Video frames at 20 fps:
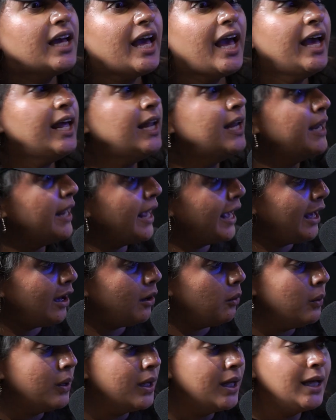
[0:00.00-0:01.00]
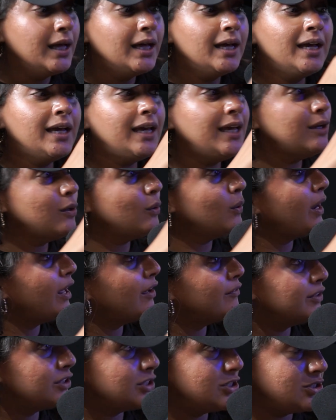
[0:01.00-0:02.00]
And now he don't
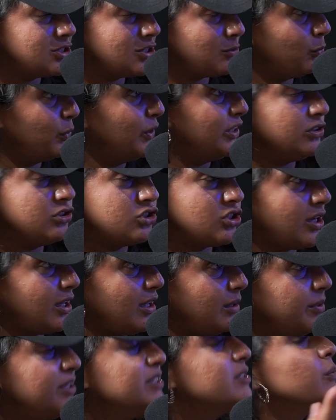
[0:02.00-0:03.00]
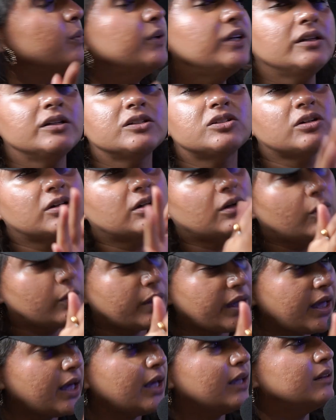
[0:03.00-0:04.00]
have a real job. He's a realtor.
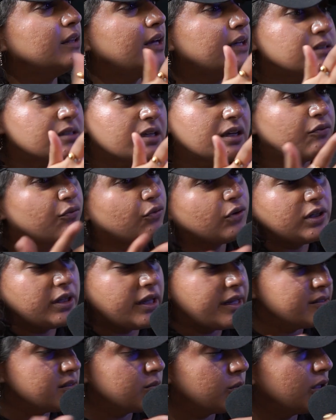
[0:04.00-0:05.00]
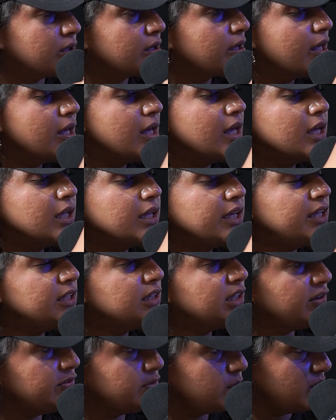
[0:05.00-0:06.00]
Okay, that's like freelance work. He
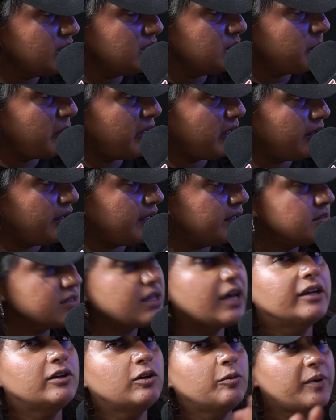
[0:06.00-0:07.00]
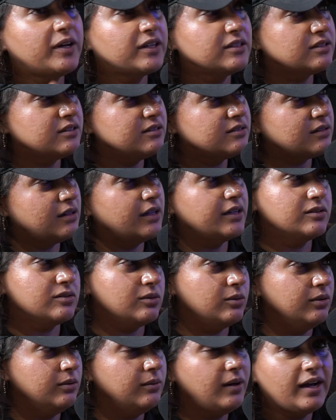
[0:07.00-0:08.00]
lives with his parents. I know Pakistanis are like,
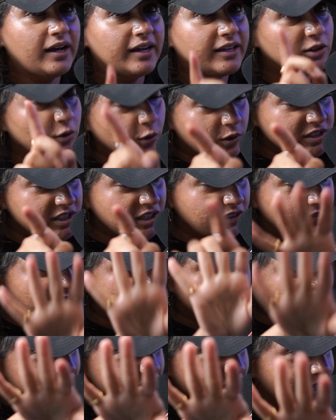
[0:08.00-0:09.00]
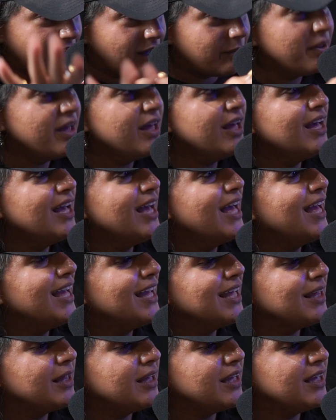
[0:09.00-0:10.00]
so do I. You're different. Shut up.
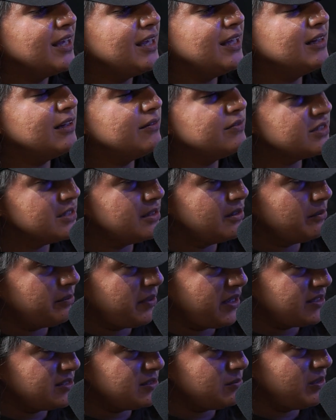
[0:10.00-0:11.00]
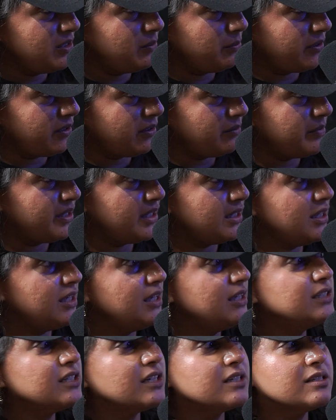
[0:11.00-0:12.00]
He lives in their basement apartment.
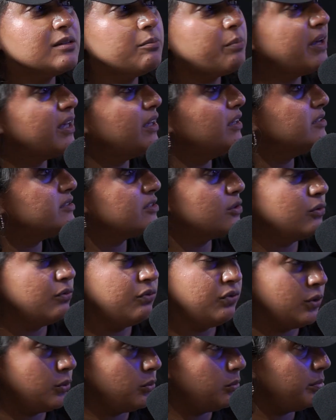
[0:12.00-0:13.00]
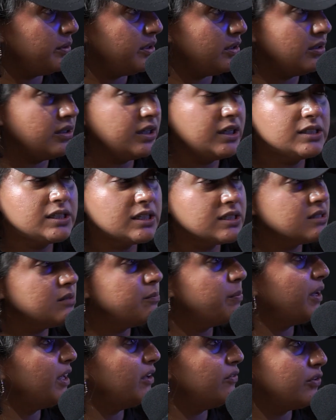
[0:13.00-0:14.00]
He doesn't pay his own phone bill. He
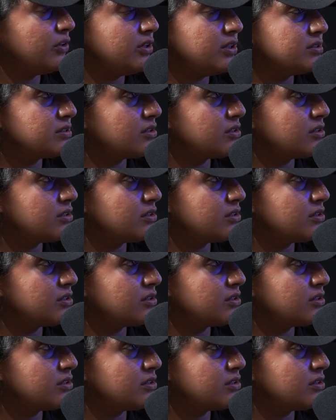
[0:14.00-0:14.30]
doesn't pay for his